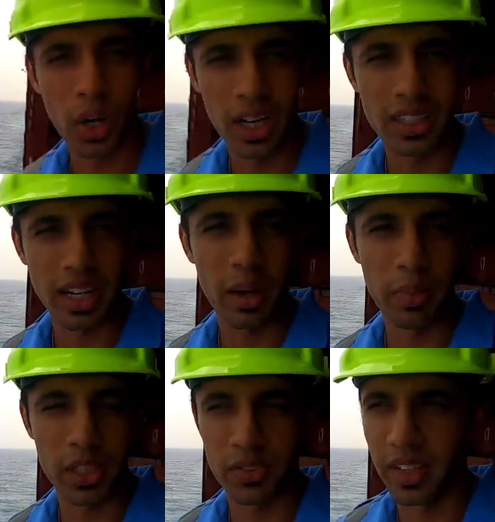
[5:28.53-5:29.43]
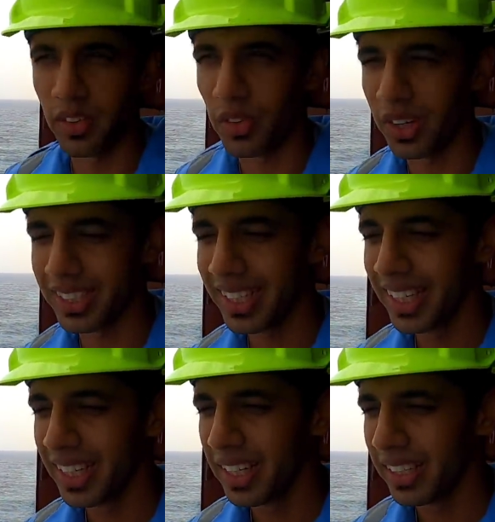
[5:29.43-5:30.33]
Google is our best friend, of course.
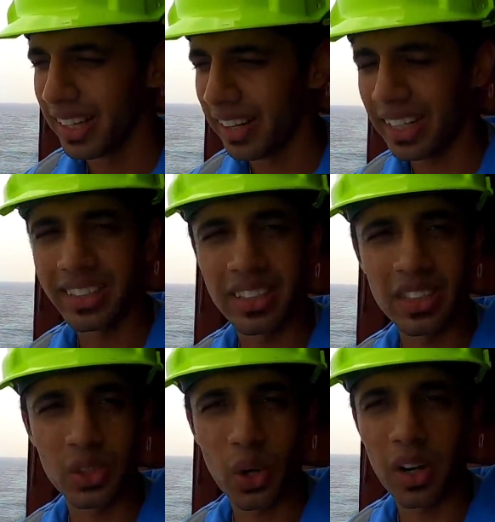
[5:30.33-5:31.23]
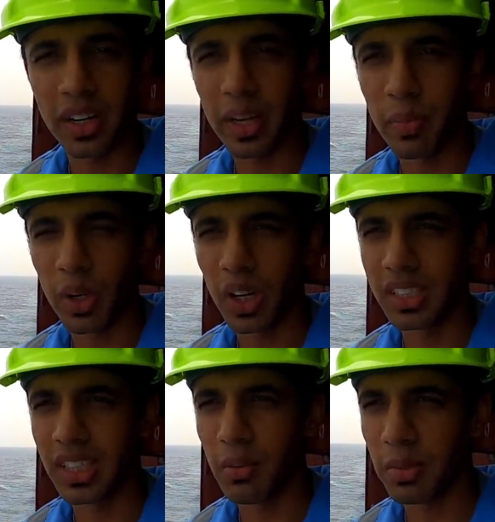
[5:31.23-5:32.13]
The Red Sea is called red
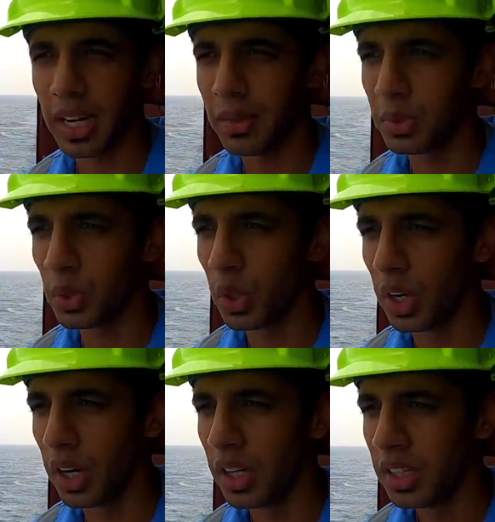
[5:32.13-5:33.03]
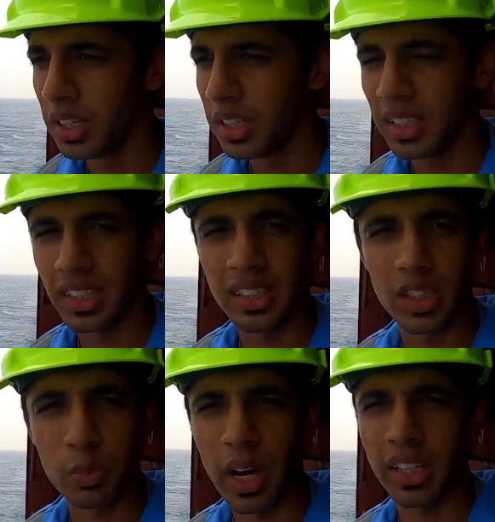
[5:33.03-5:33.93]
because sometimes, you know, there's
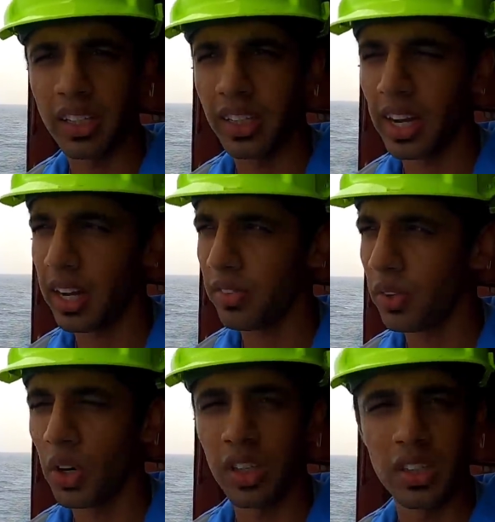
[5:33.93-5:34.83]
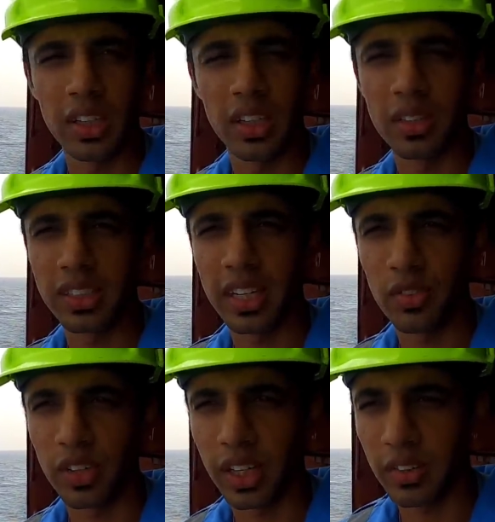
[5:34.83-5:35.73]
this bacteria, I forgot the
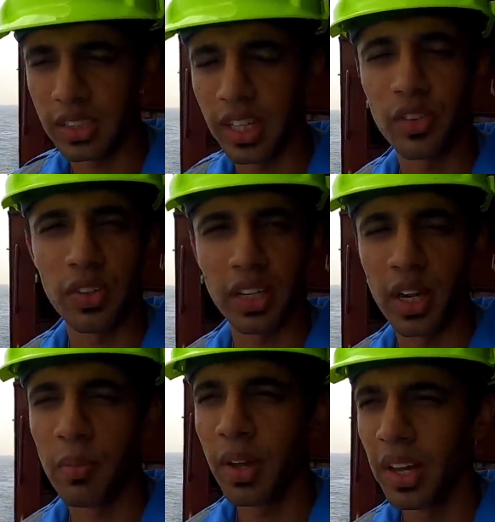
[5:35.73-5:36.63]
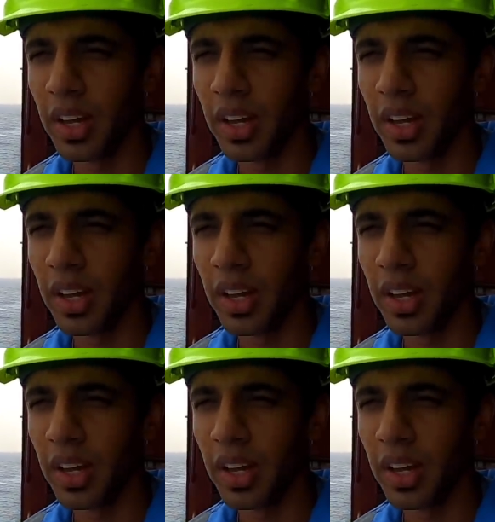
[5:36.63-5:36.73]
scientific name,